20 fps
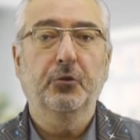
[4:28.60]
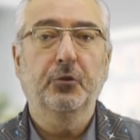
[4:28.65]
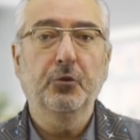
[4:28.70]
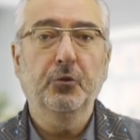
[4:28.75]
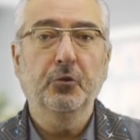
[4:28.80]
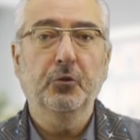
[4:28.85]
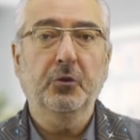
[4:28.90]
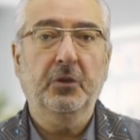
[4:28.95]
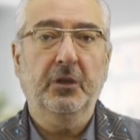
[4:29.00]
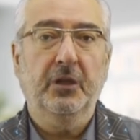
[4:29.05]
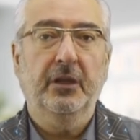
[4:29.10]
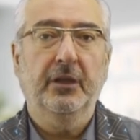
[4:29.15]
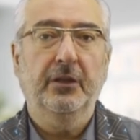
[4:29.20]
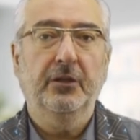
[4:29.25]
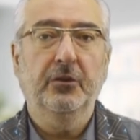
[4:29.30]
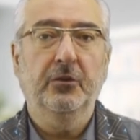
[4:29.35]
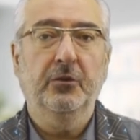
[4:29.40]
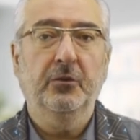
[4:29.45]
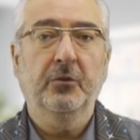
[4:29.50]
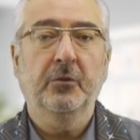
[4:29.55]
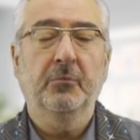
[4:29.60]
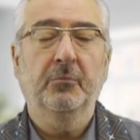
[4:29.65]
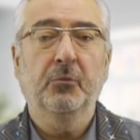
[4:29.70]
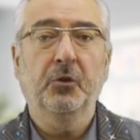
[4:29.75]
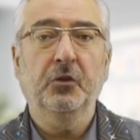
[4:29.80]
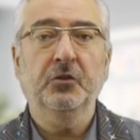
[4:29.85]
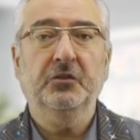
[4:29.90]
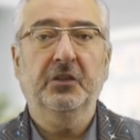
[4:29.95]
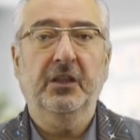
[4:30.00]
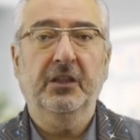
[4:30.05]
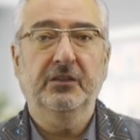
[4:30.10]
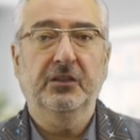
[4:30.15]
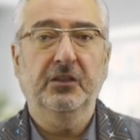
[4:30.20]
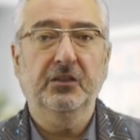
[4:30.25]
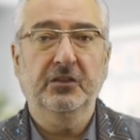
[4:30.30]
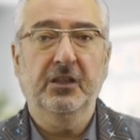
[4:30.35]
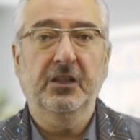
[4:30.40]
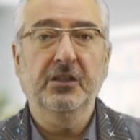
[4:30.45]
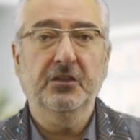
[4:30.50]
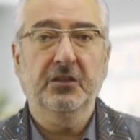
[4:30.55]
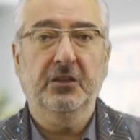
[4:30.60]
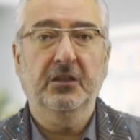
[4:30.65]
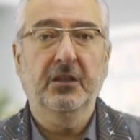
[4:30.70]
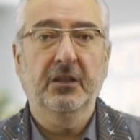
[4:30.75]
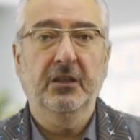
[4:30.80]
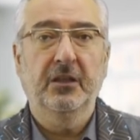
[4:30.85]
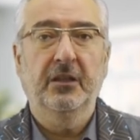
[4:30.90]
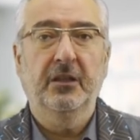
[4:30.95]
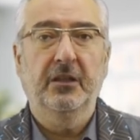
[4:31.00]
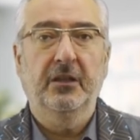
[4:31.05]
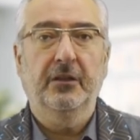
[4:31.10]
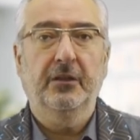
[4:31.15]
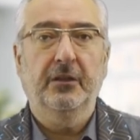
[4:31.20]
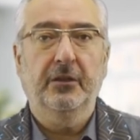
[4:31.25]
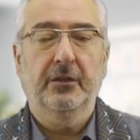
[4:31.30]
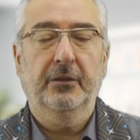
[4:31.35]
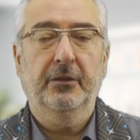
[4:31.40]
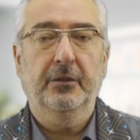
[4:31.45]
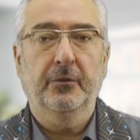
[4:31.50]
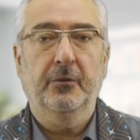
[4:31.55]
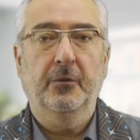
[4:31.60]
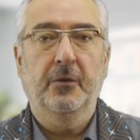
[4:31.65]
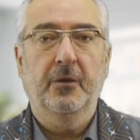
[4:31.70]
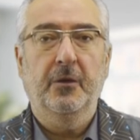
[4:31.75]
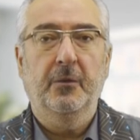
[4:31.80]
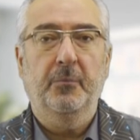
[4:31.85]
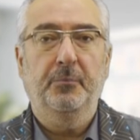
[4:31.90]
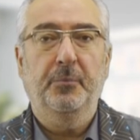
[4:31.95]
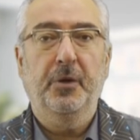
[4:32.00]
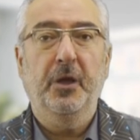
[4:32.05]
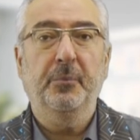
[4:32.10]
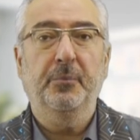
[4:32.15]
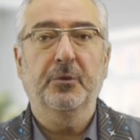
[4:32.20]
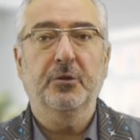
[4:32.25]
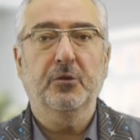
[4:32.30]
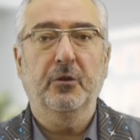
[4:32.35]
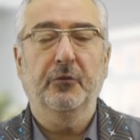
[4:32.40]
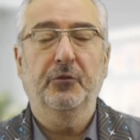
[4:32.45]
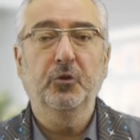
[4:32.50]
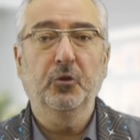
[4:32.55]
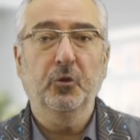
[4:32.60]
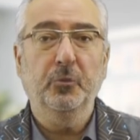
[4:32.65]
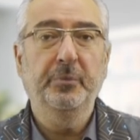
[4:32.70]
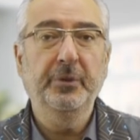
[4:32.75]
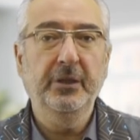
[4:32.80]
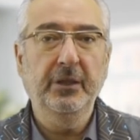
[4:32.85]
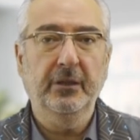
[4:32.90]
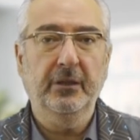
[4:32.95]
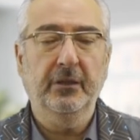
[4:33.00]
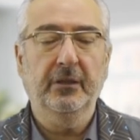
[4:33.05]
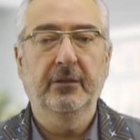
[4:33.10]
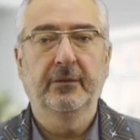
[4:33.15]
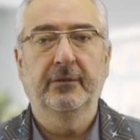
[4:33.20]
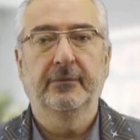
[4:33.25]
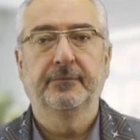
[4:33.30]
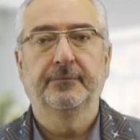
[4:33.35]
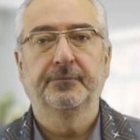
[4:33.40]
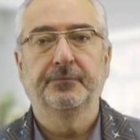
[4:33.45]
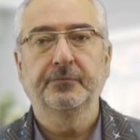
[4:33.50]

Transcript: to your most existential purpose of your being.